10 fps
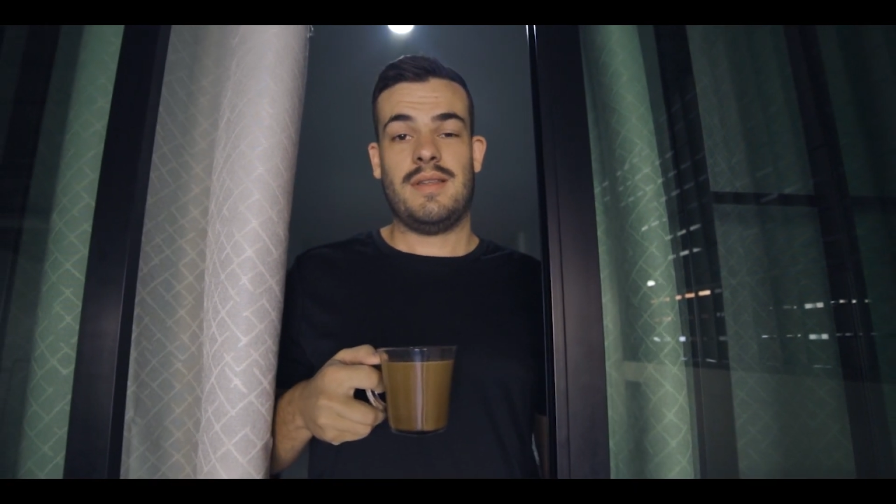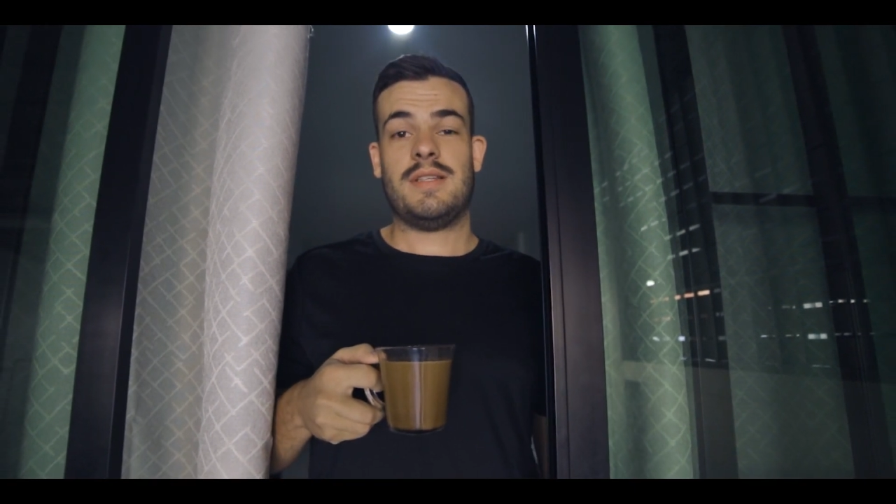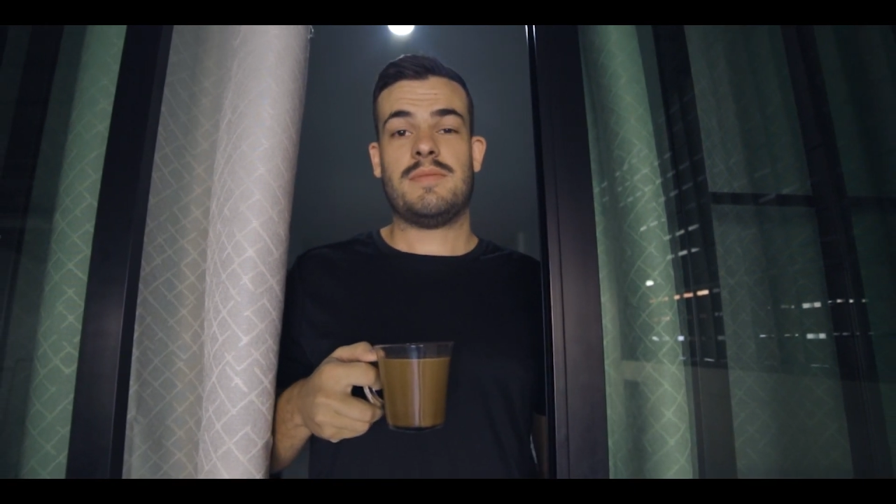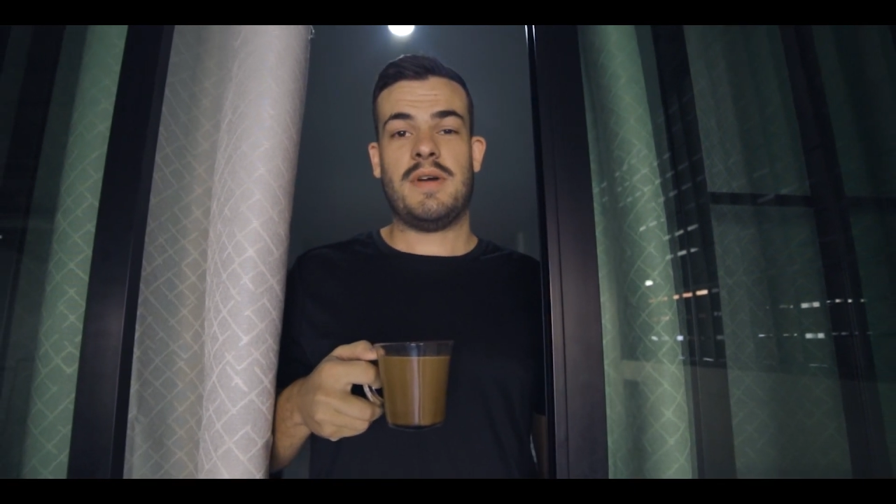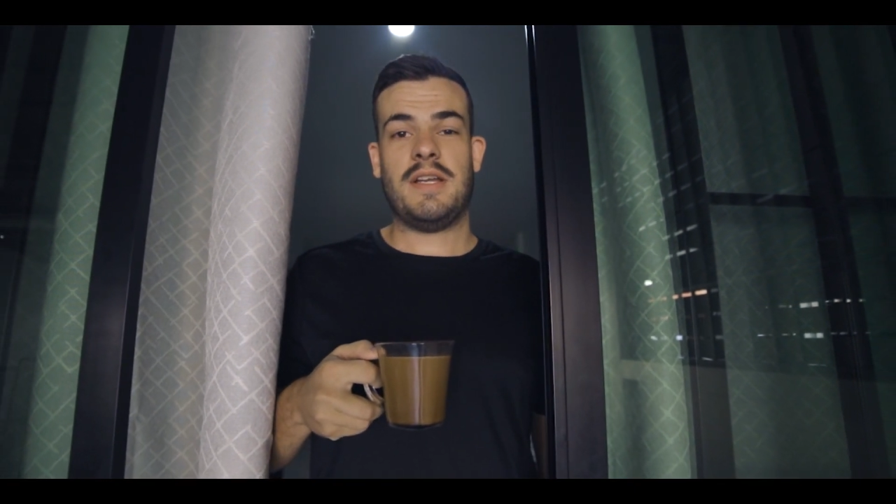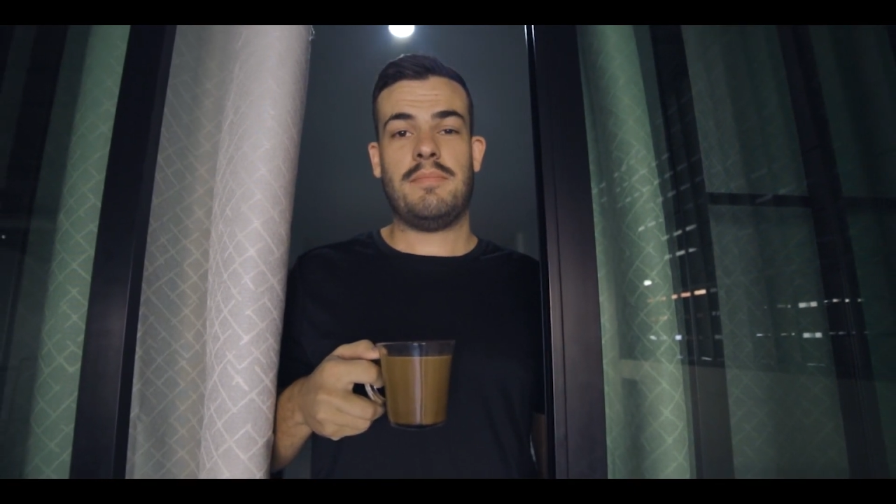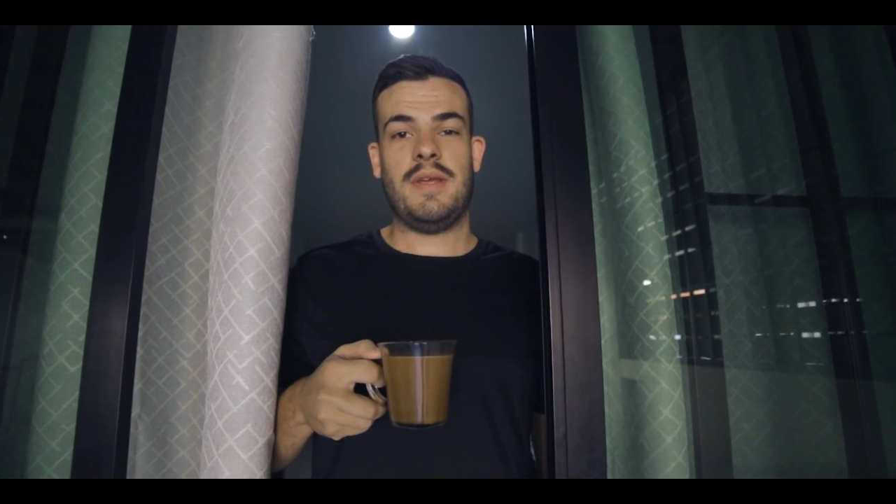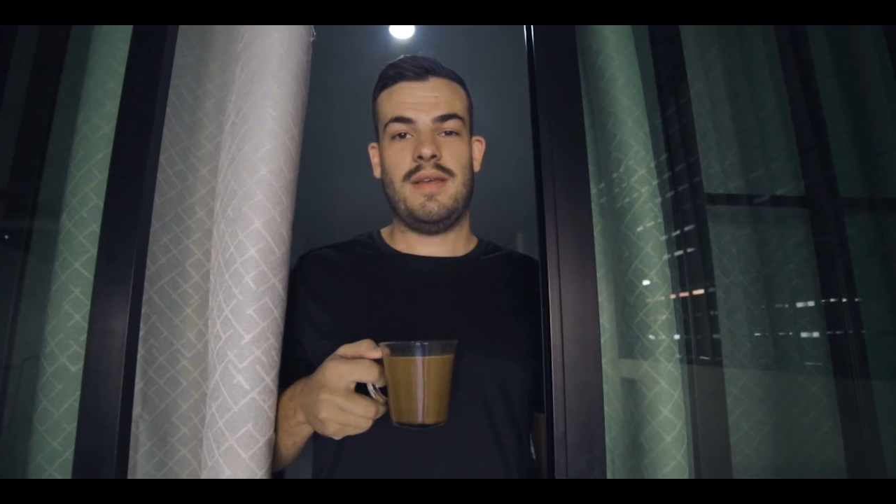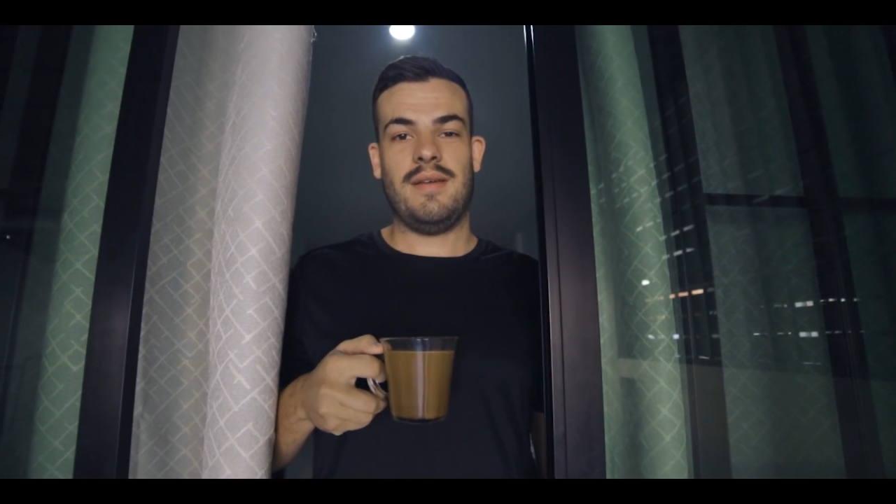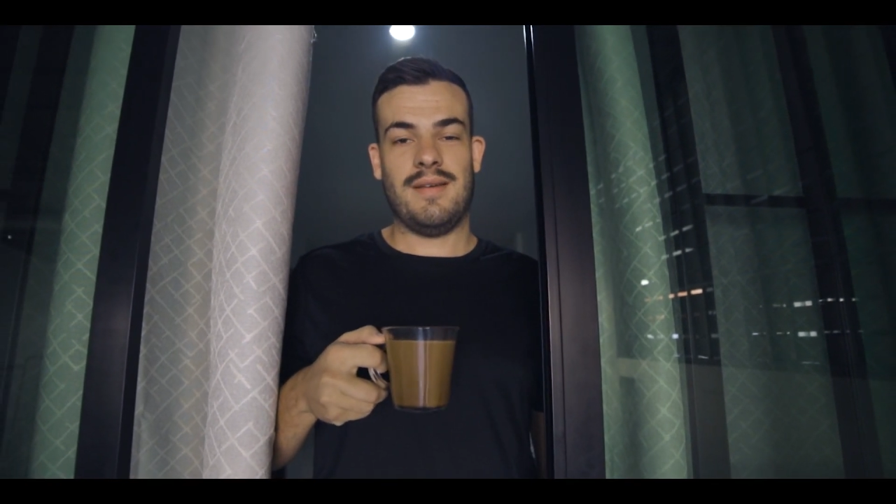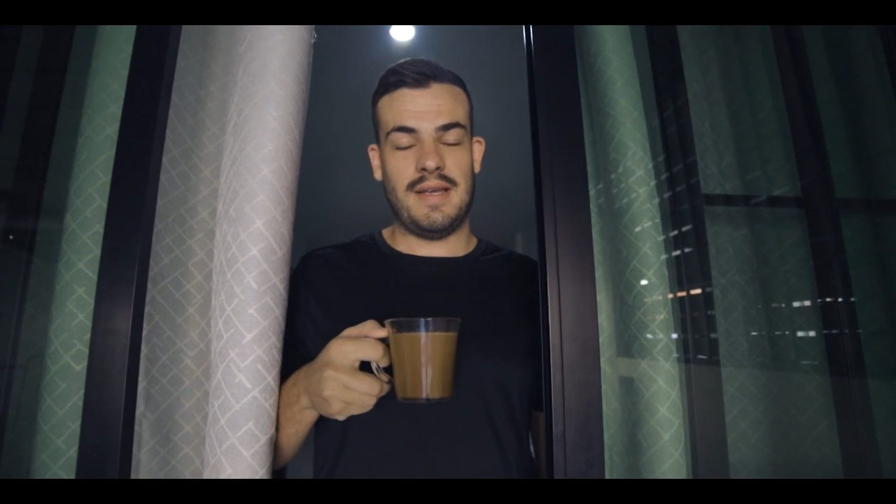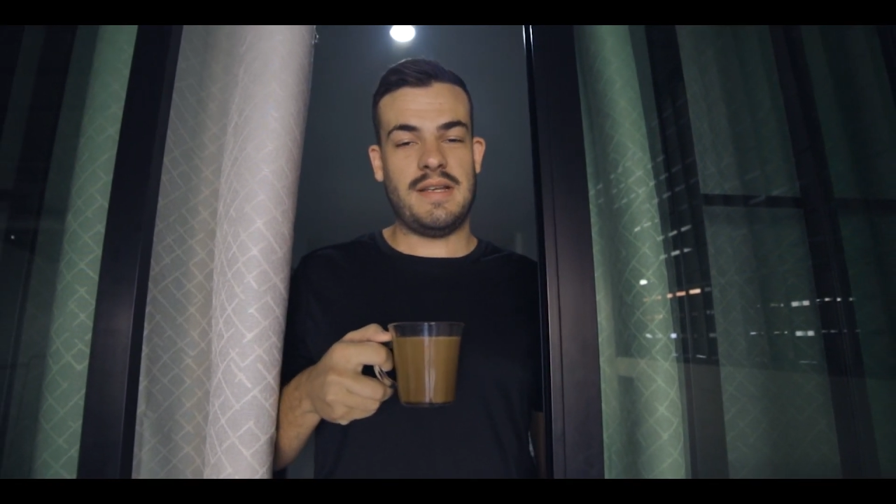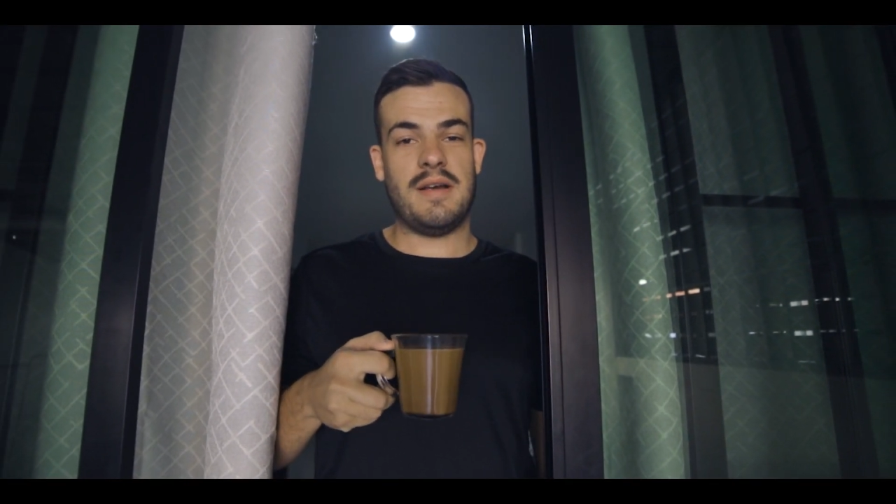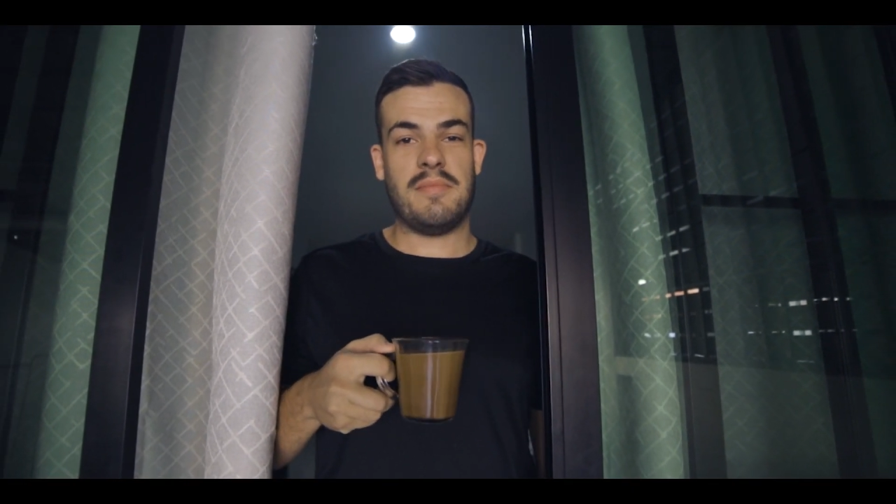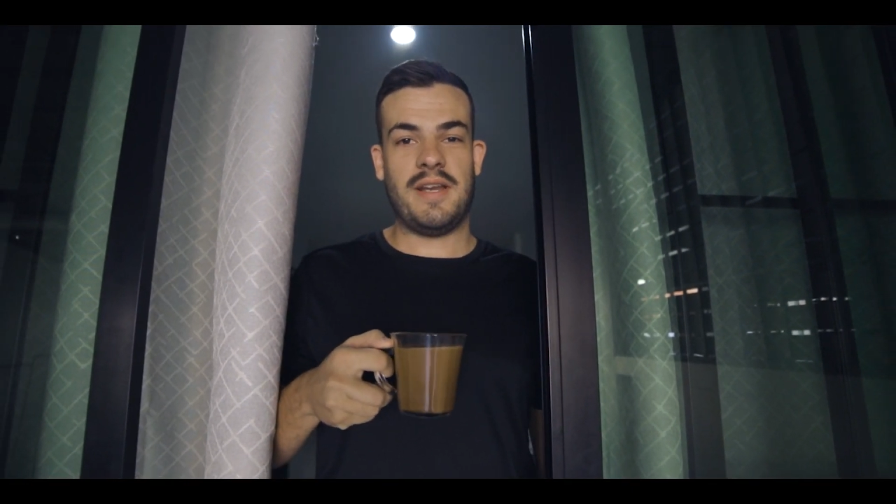This might be a
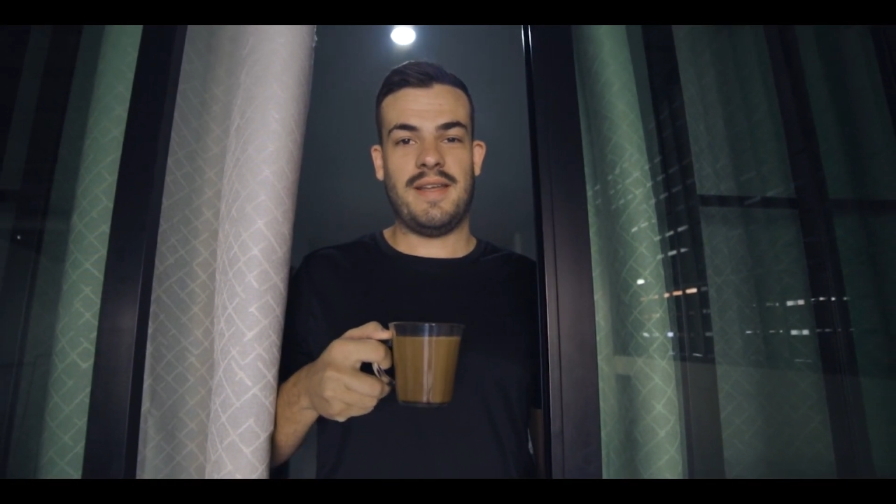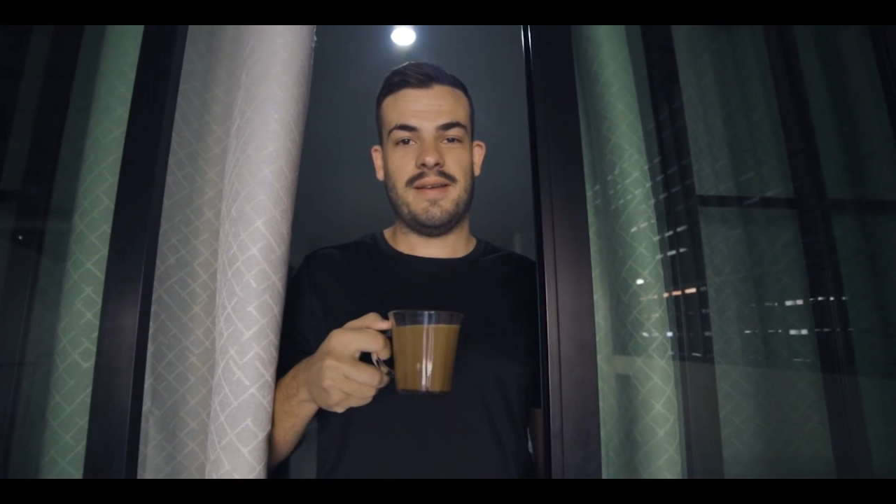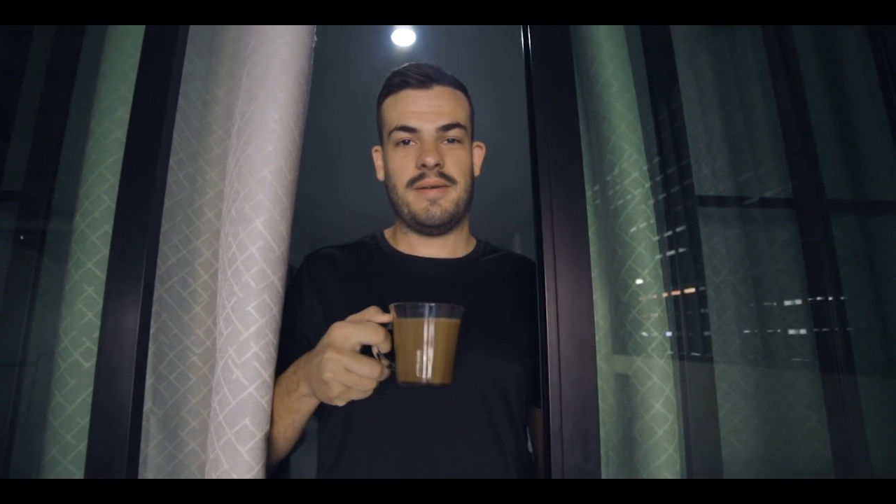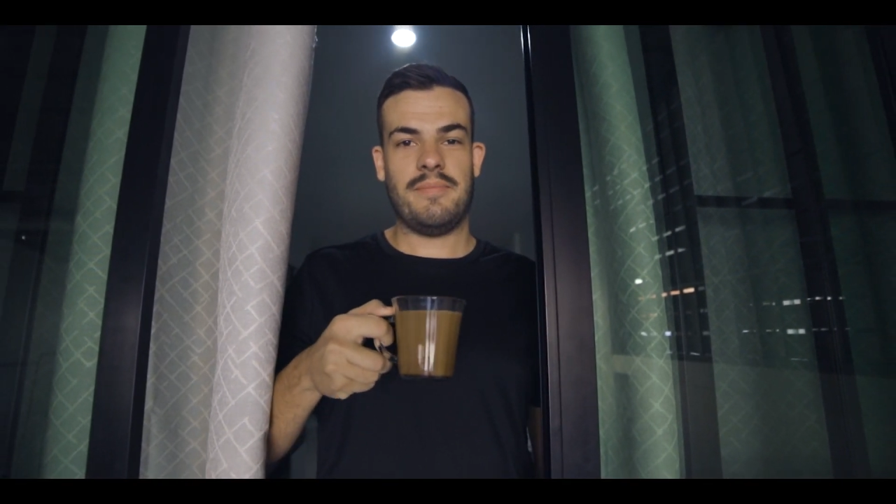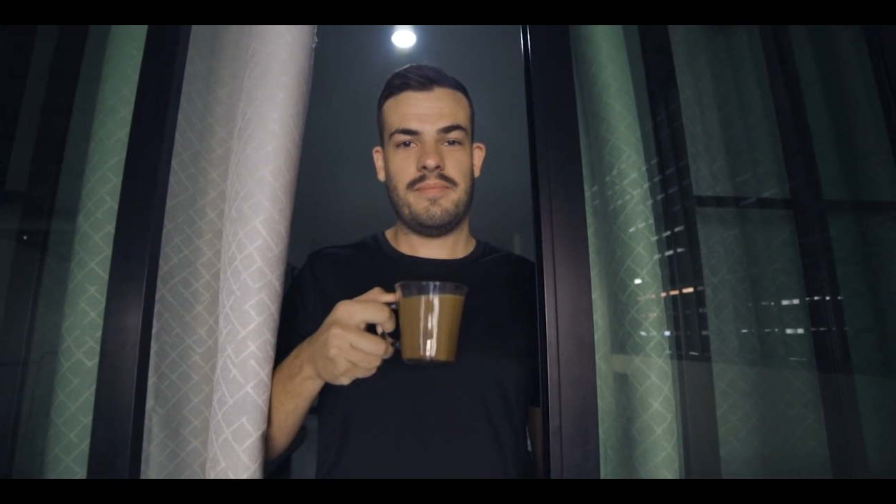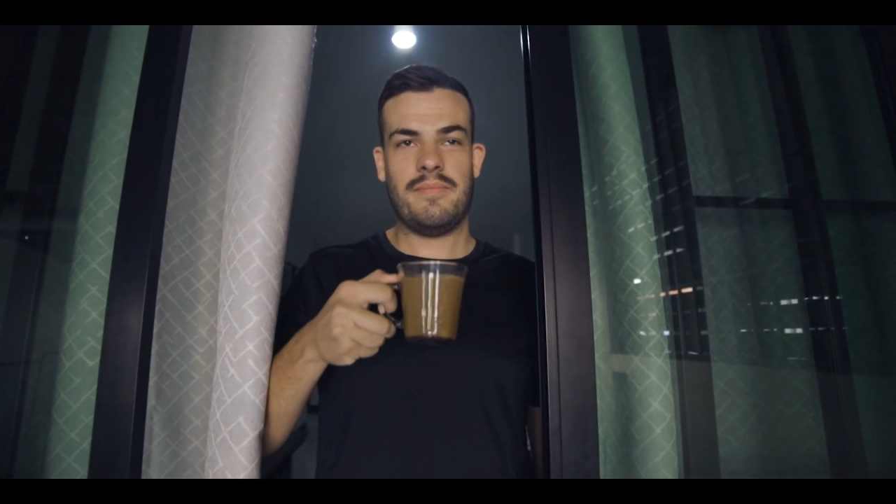dumb idea.